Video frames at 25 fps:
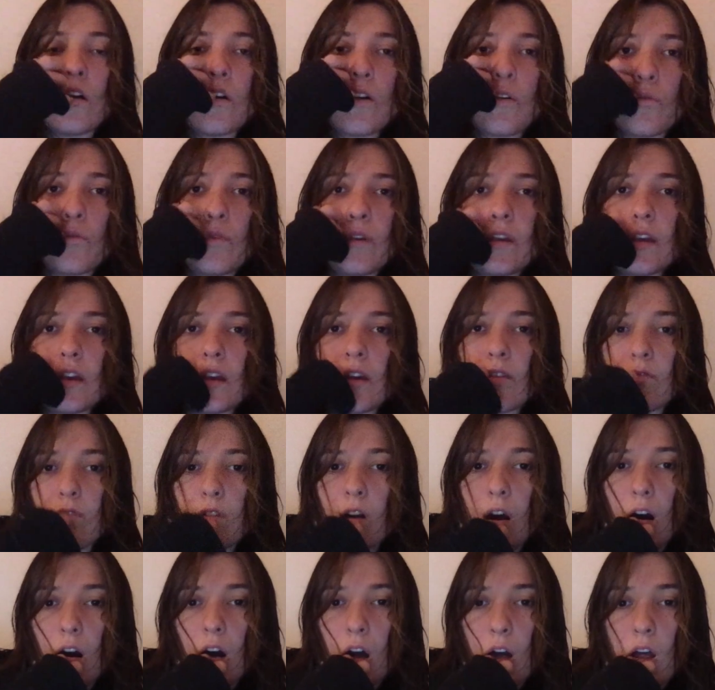we have
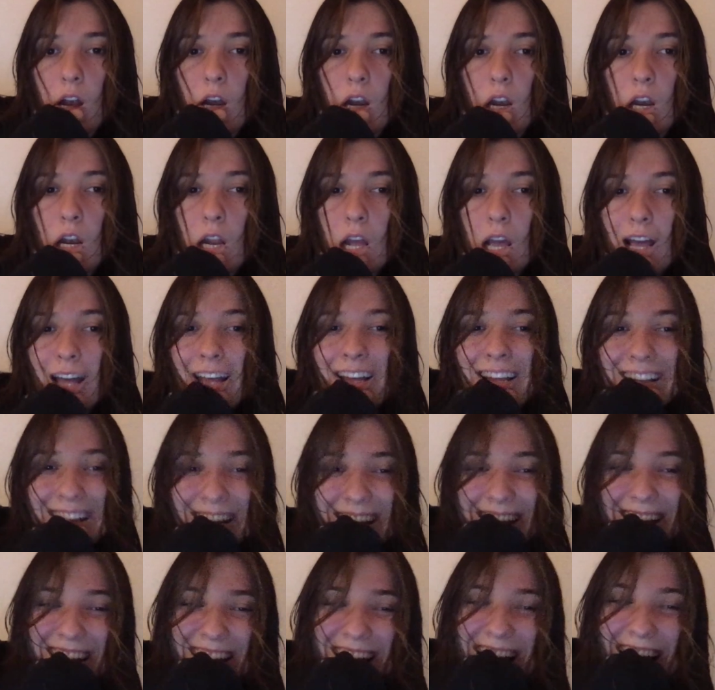gone.
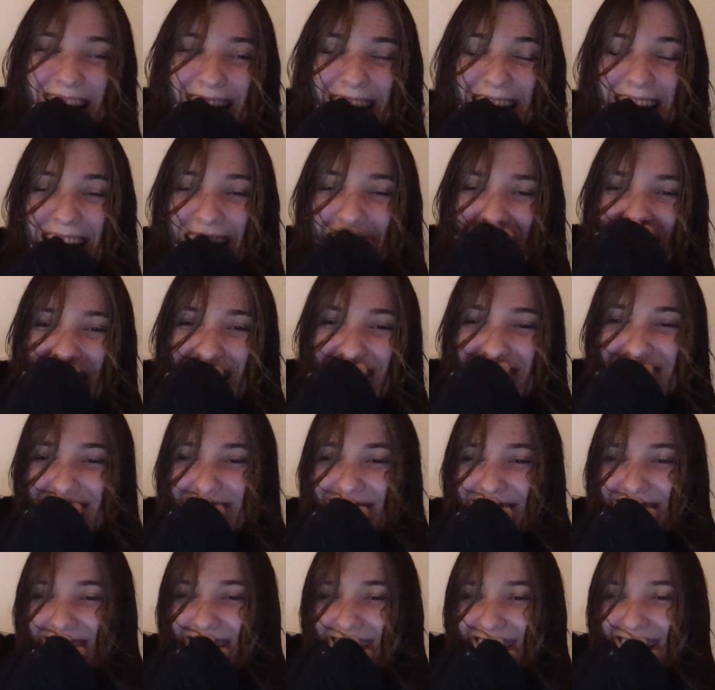I won't
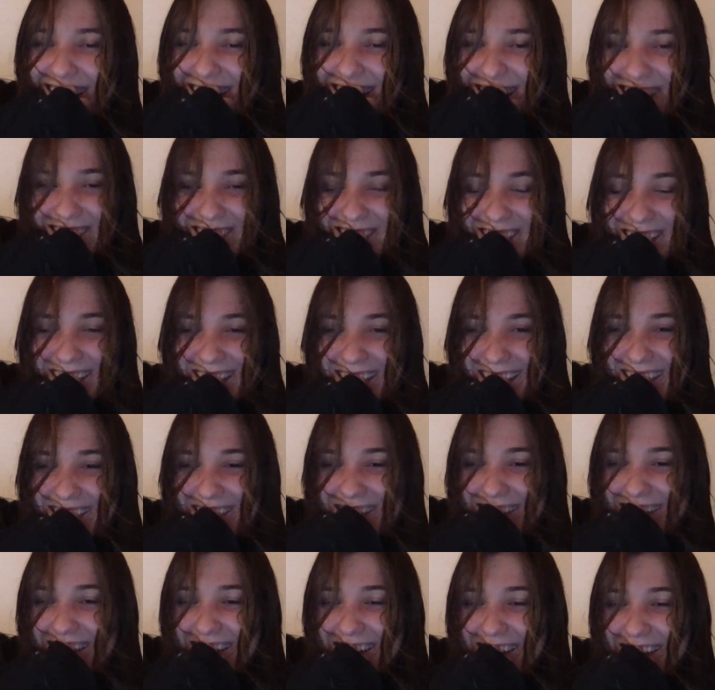go all into it, let's
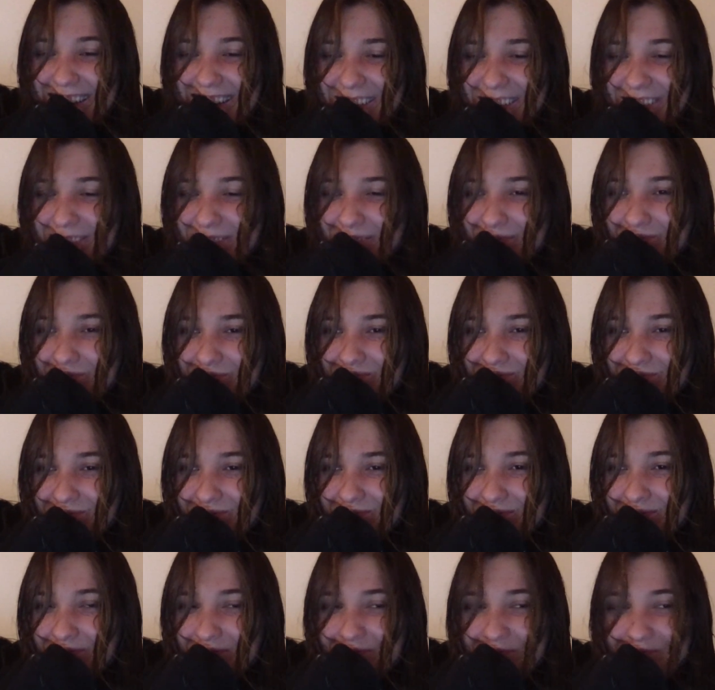not.
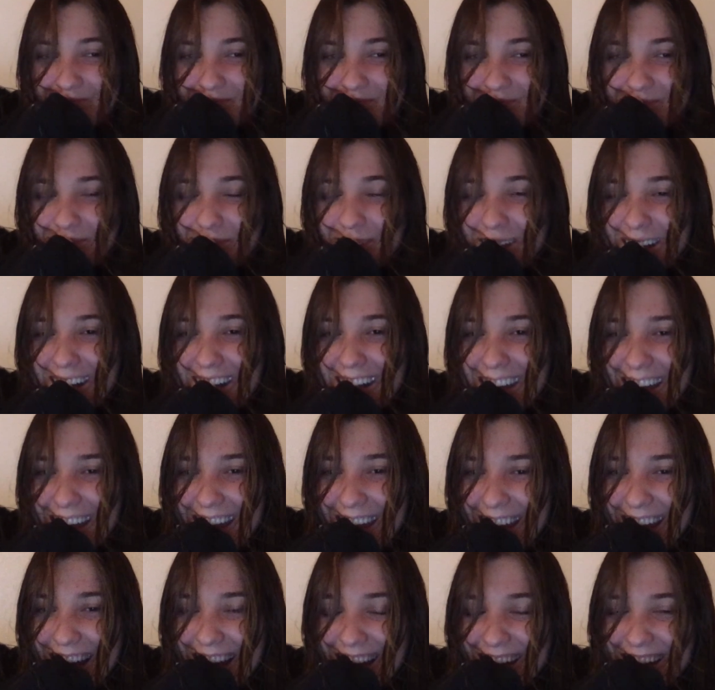But
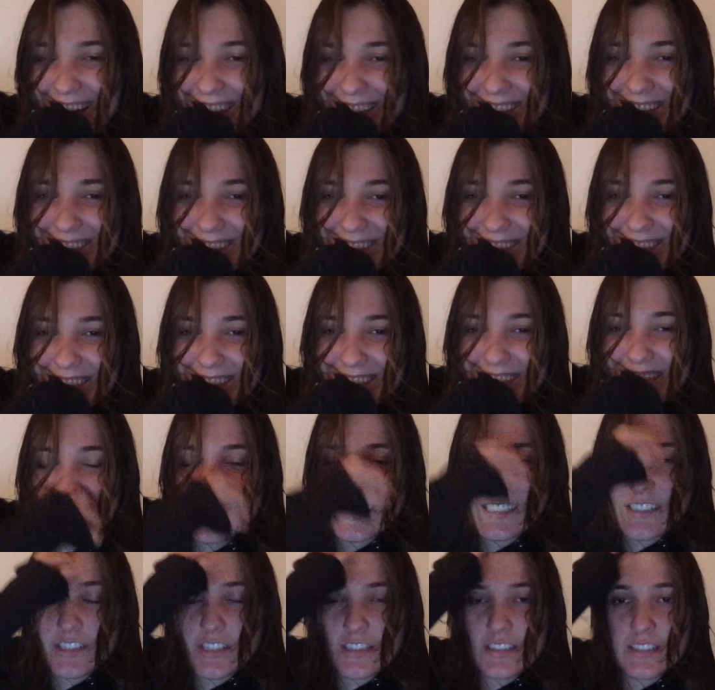yeah, I don't know, it's
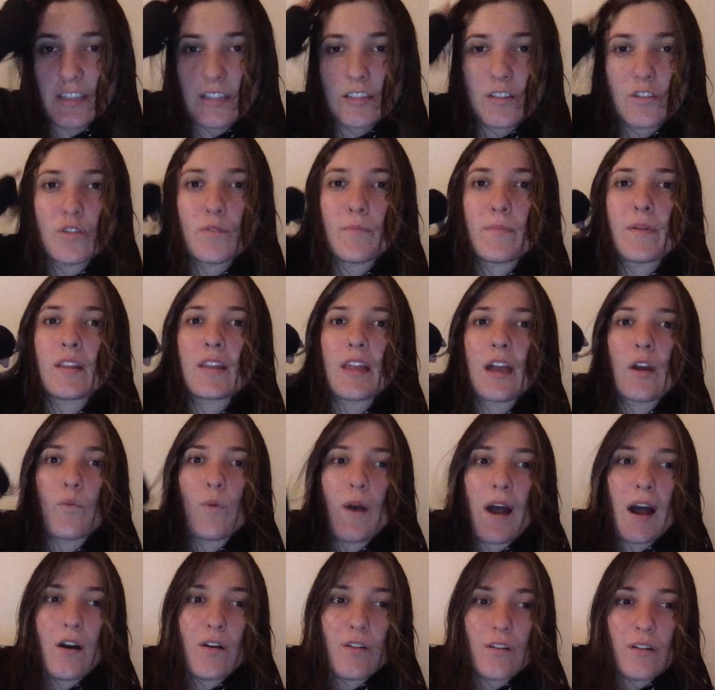just a little bit like,
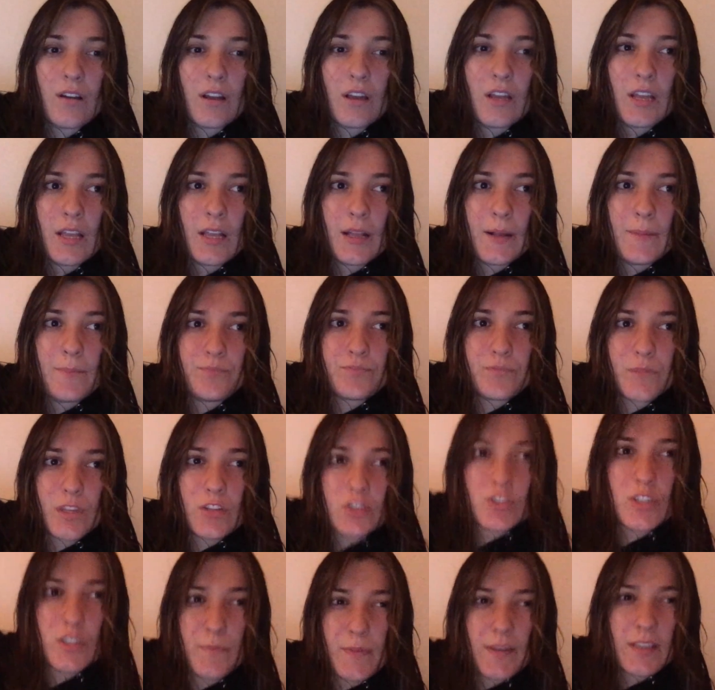wow, it
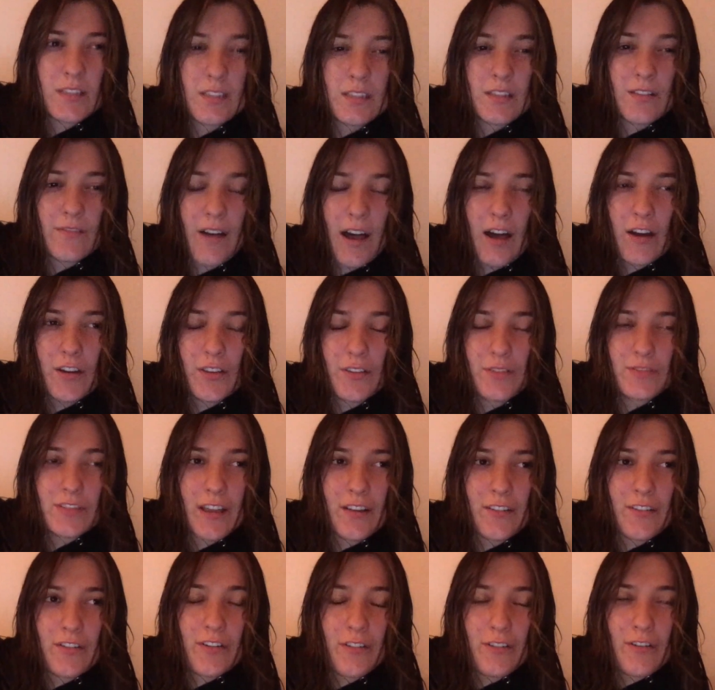just speaks to the values. I
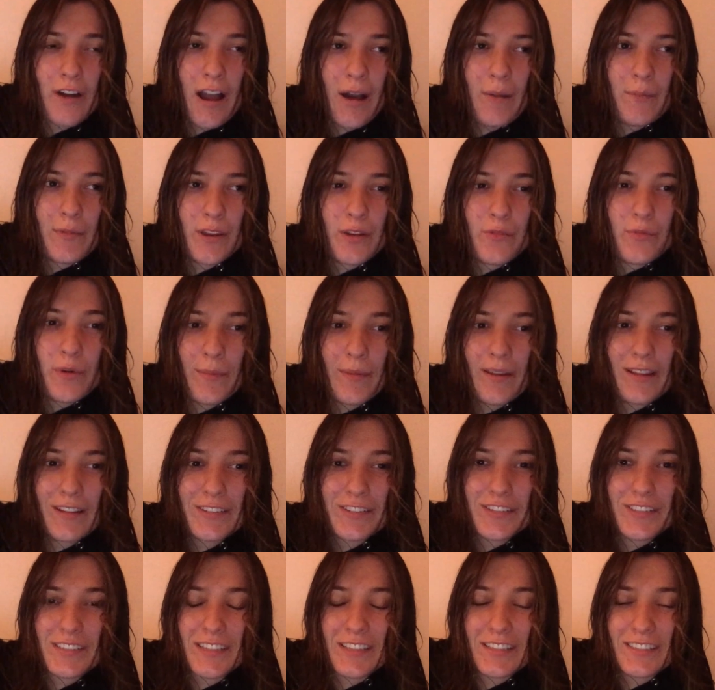don't know how many women
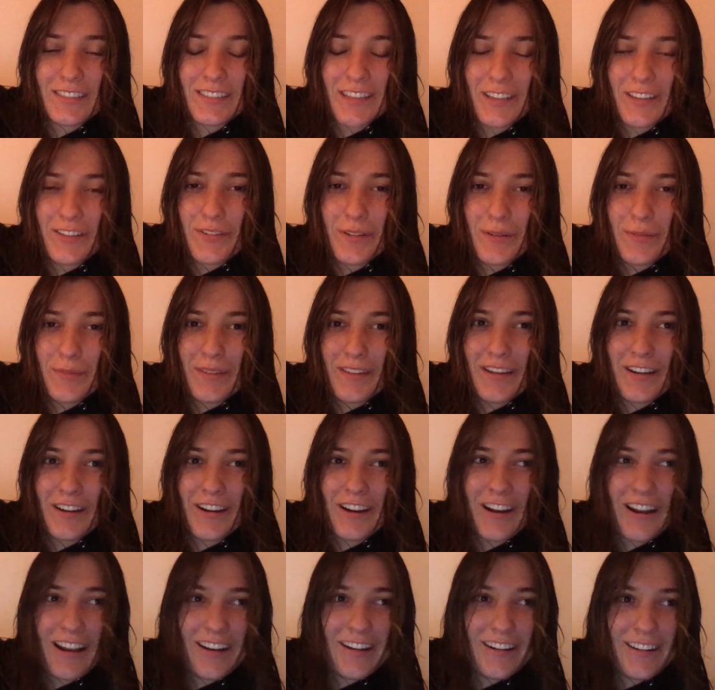just continue to be
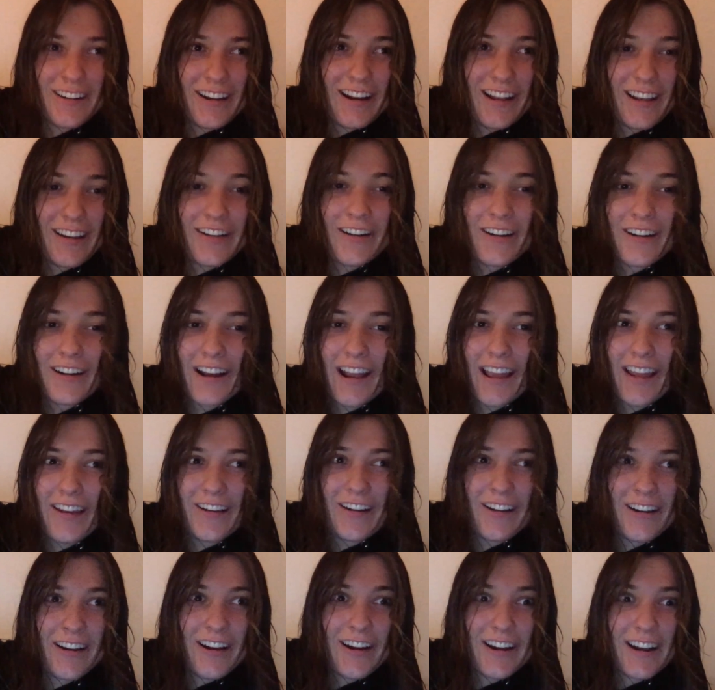hurt and hurt and hurt and
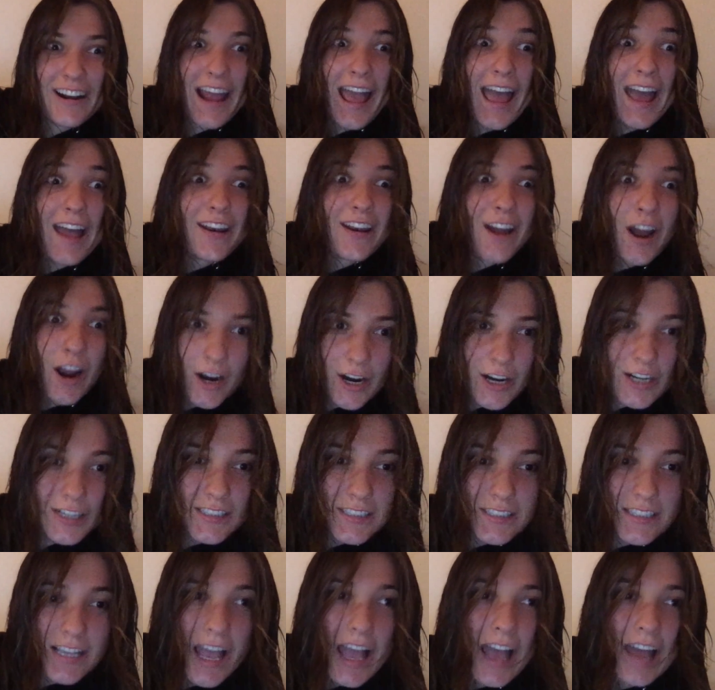hurt and
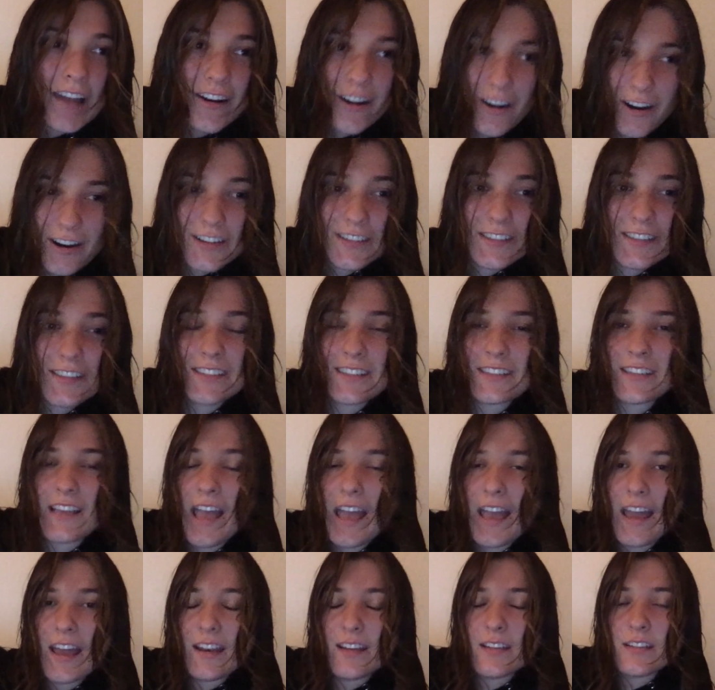hurt and hurts,
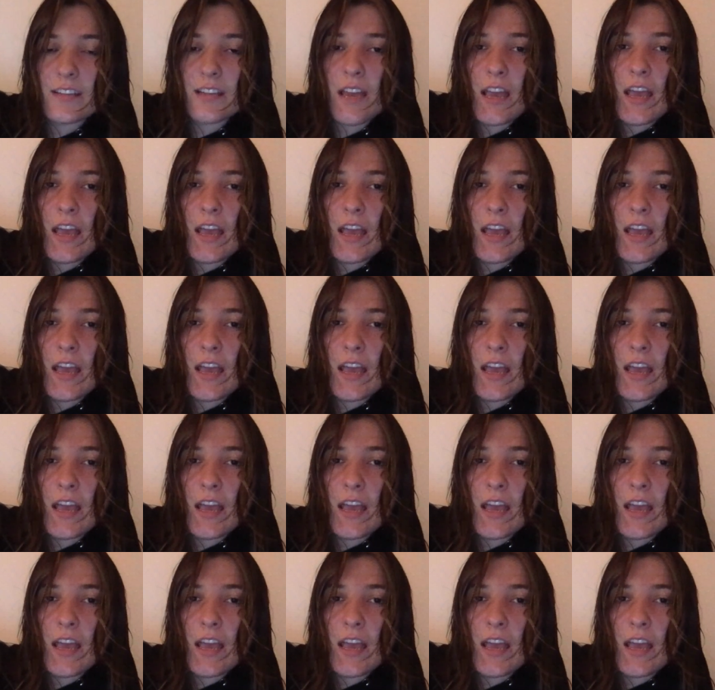and